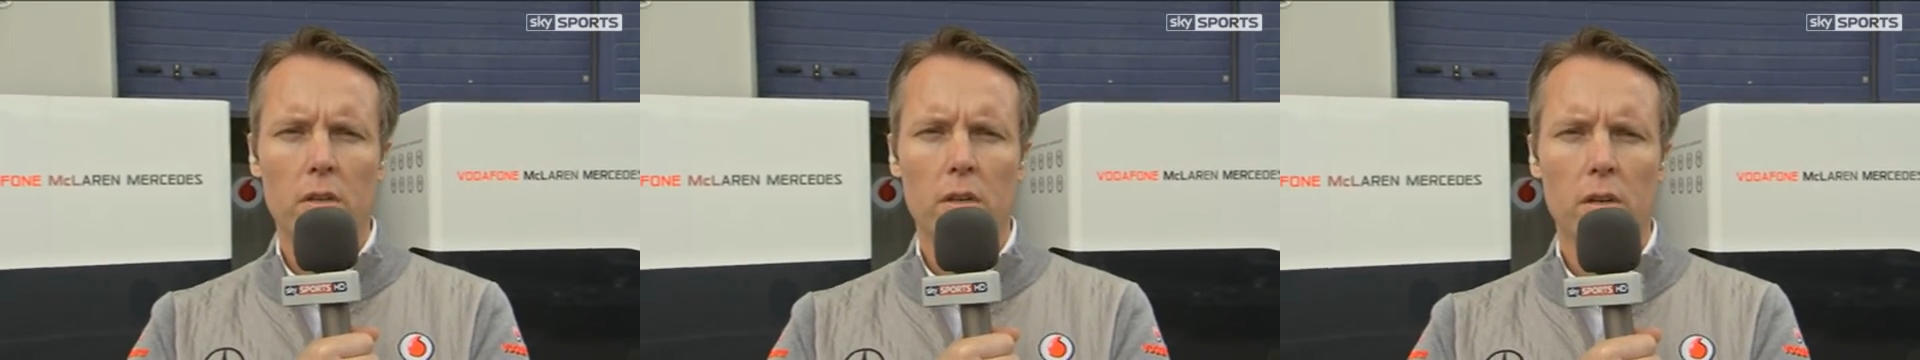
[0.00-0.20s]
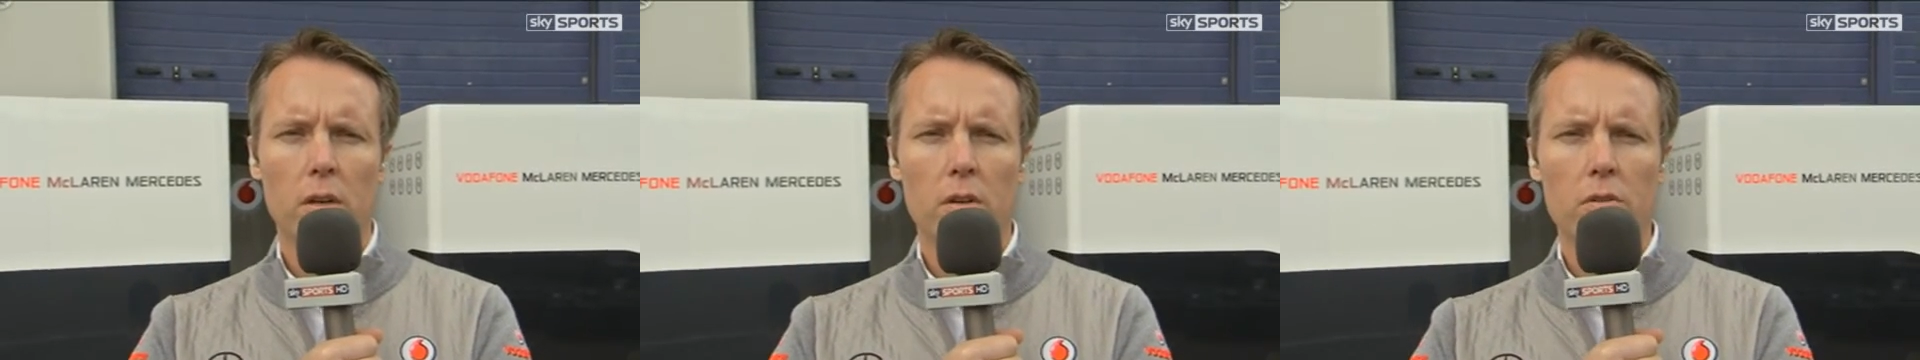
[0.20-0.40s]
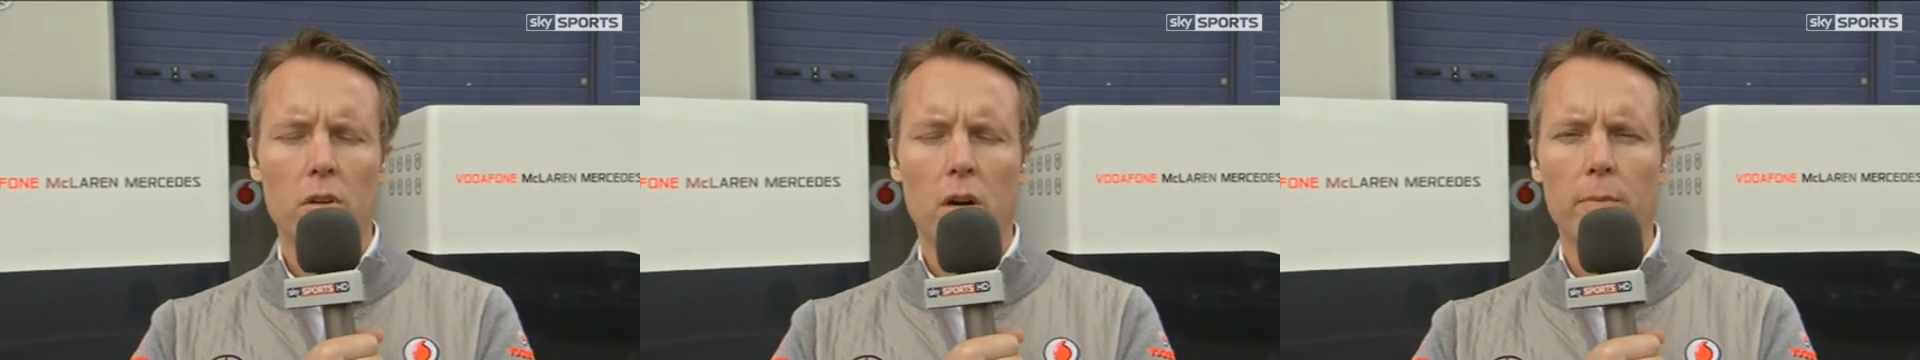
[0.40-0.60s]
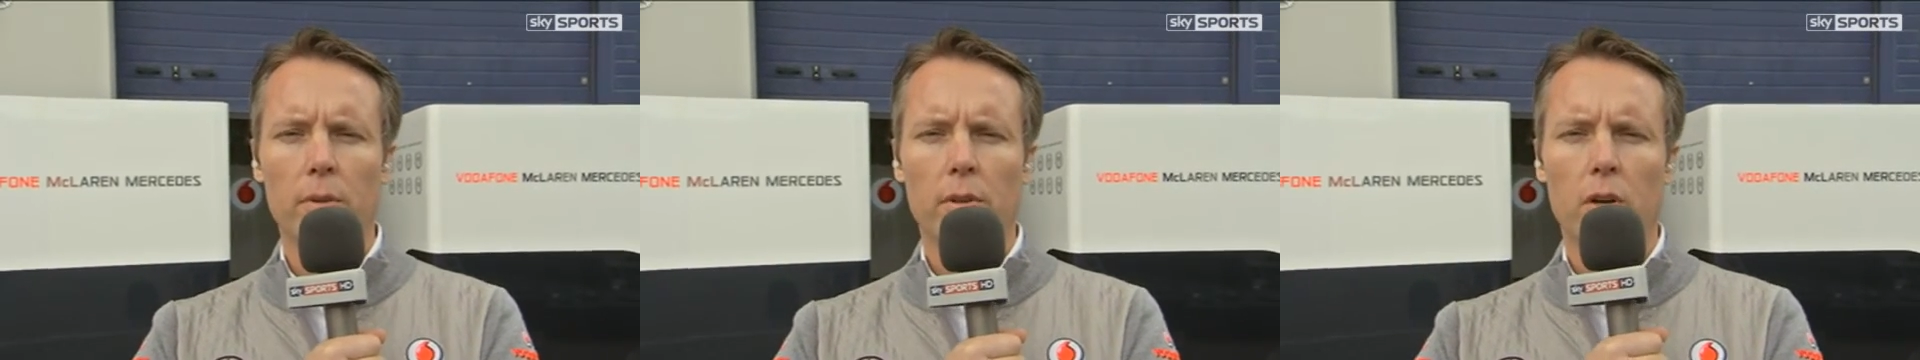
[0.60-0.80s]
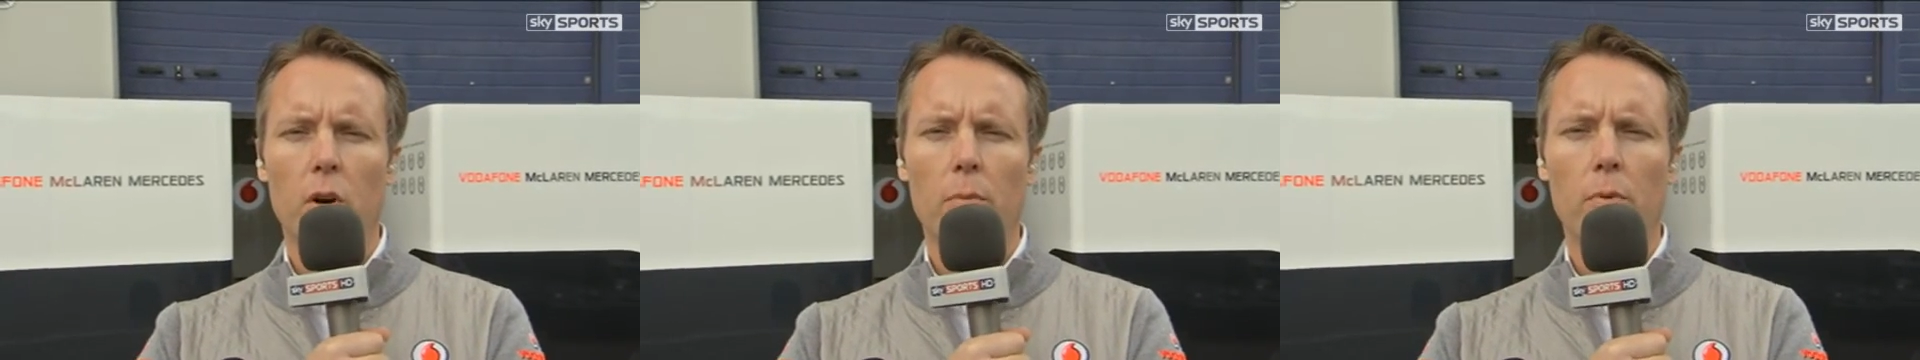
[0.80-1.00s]
and at no time
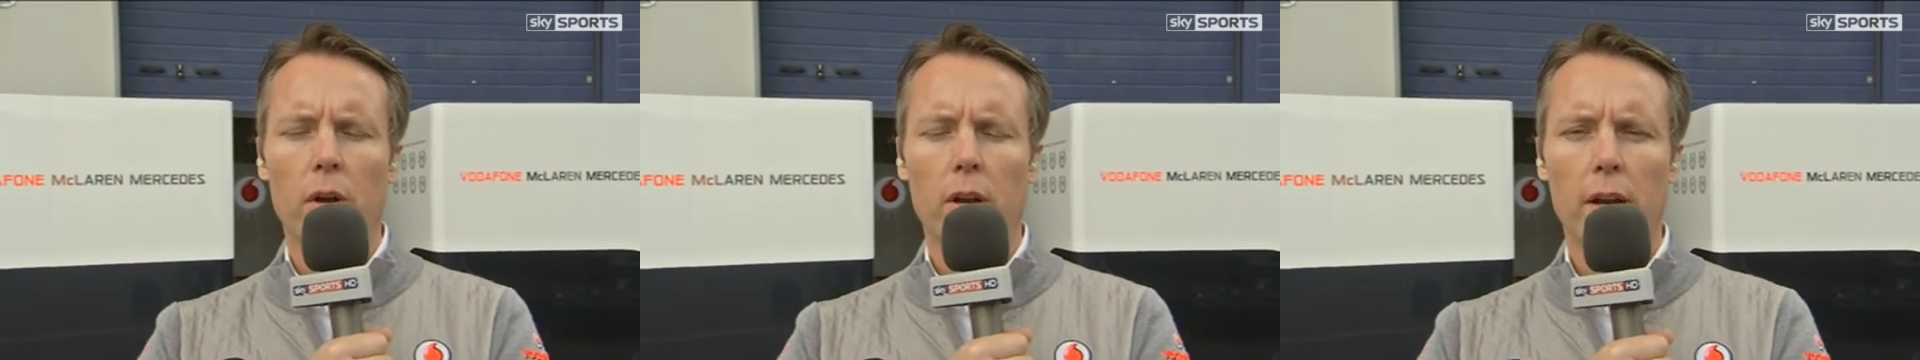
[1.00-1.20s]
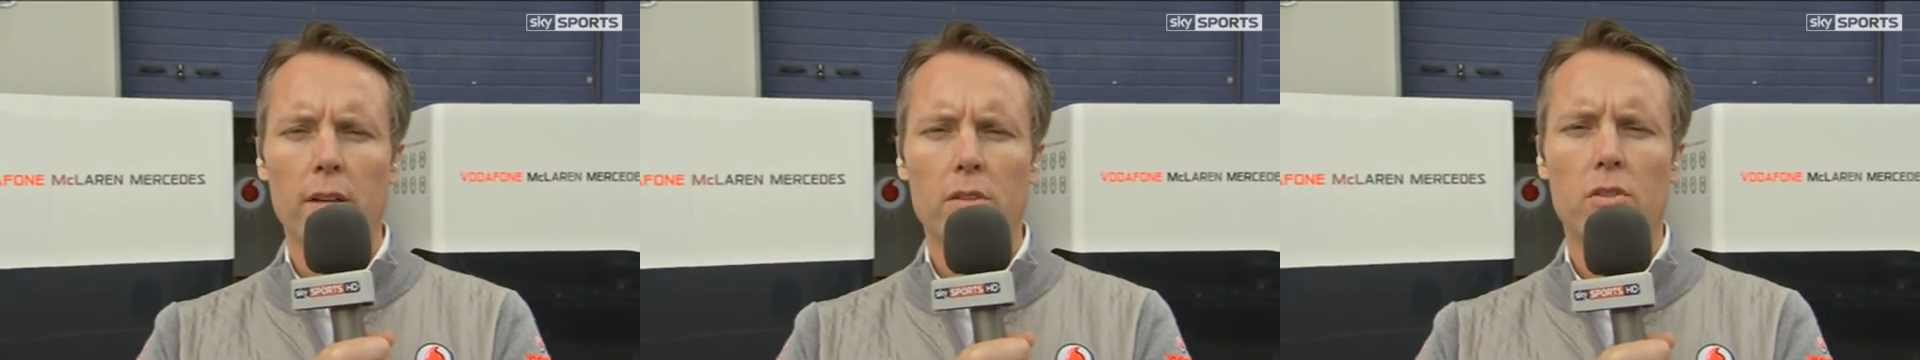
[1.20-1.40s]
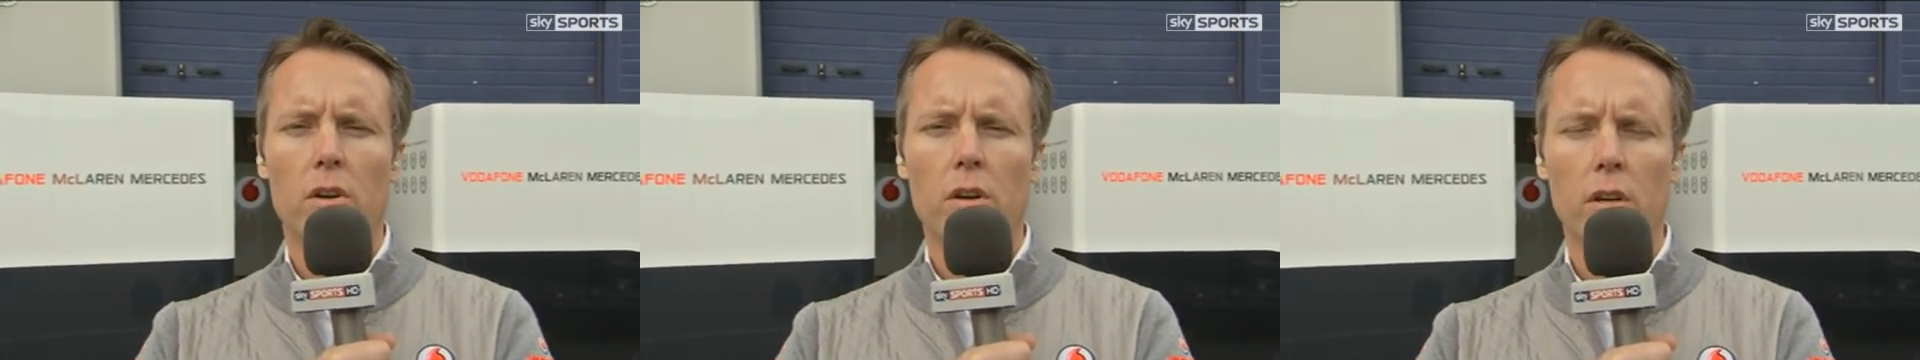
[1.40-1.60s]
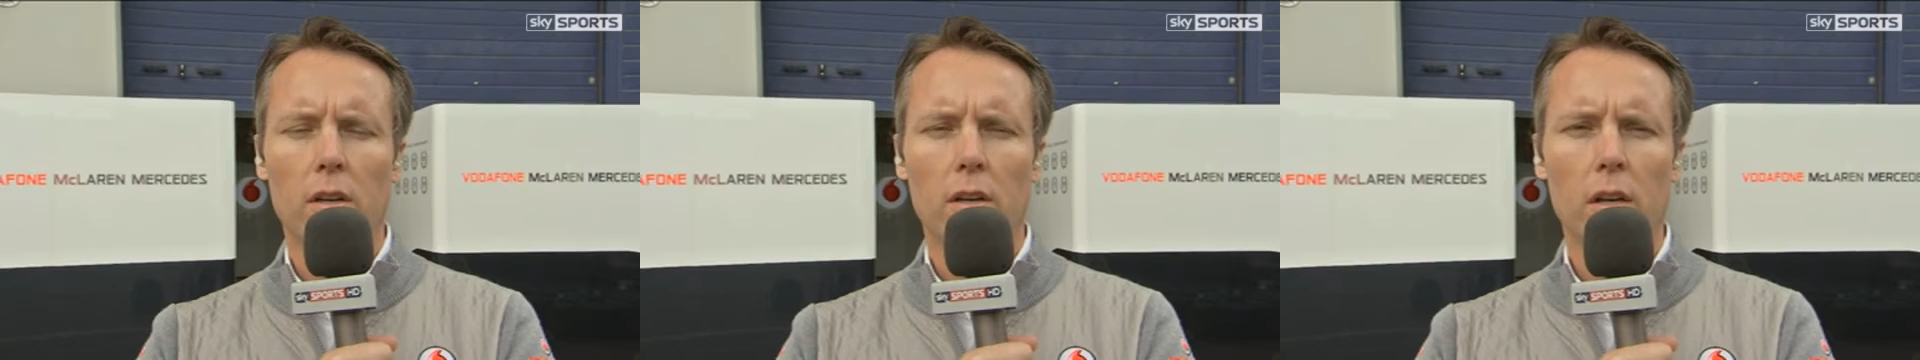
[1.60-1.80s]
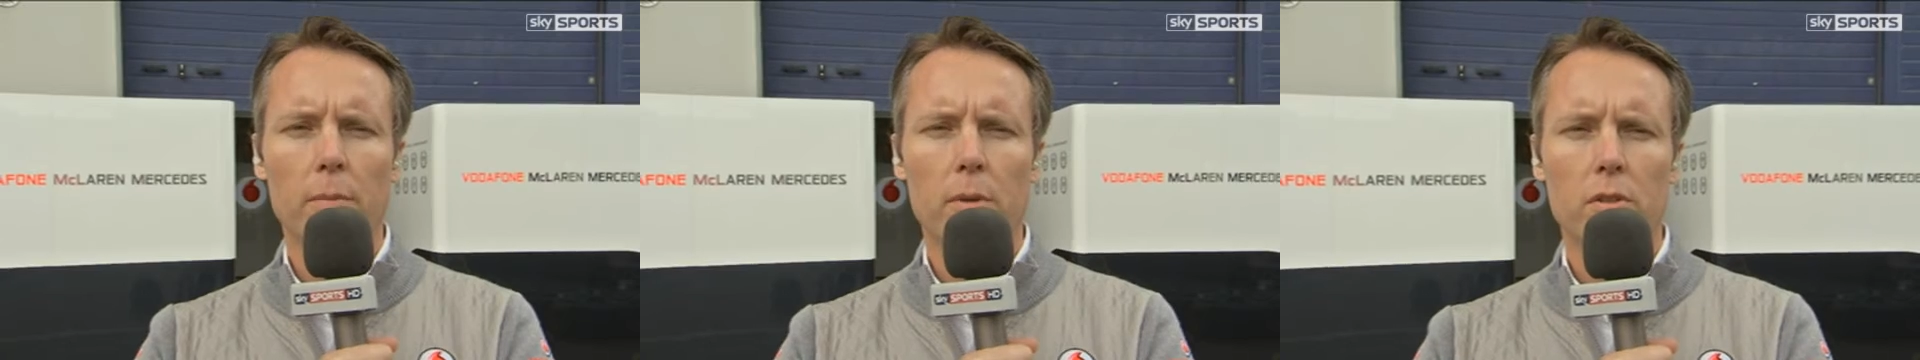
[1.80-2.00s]
did they operate outside any
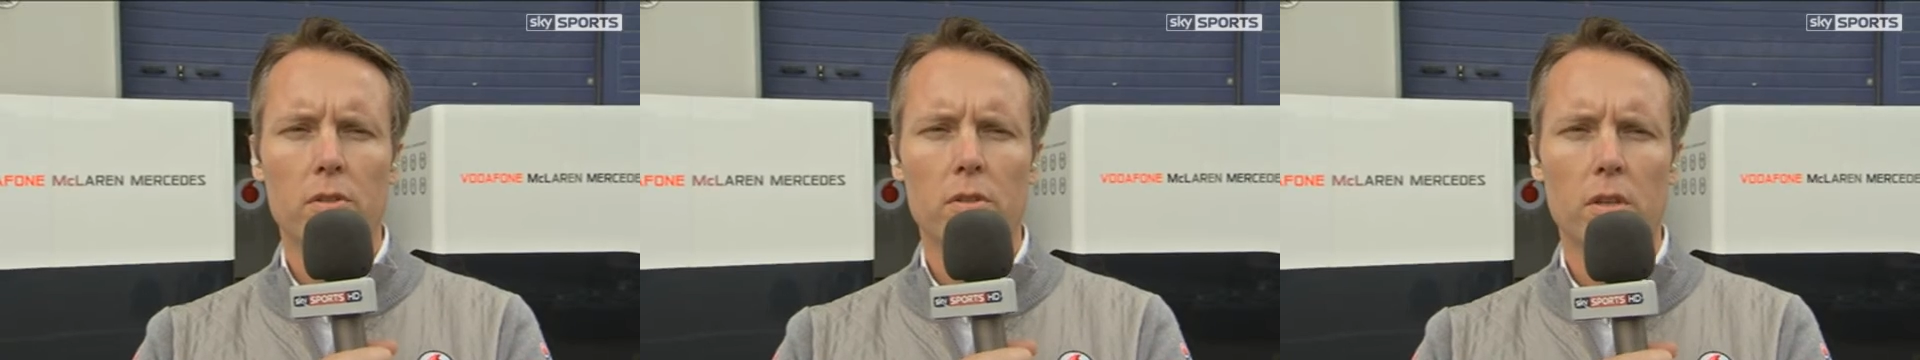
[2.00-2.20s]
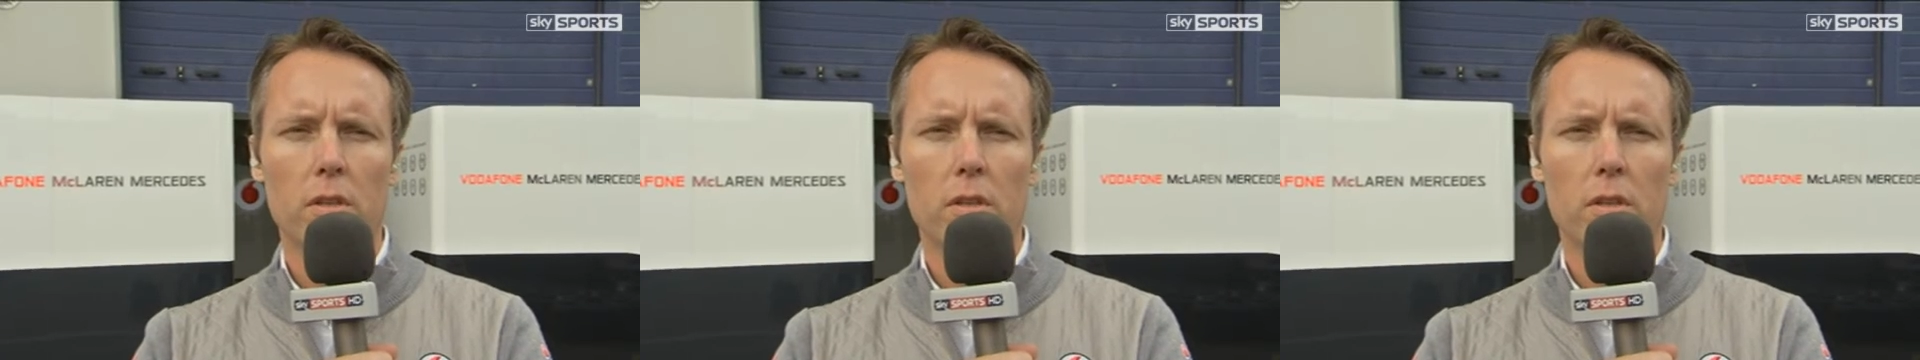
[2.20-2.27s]
limits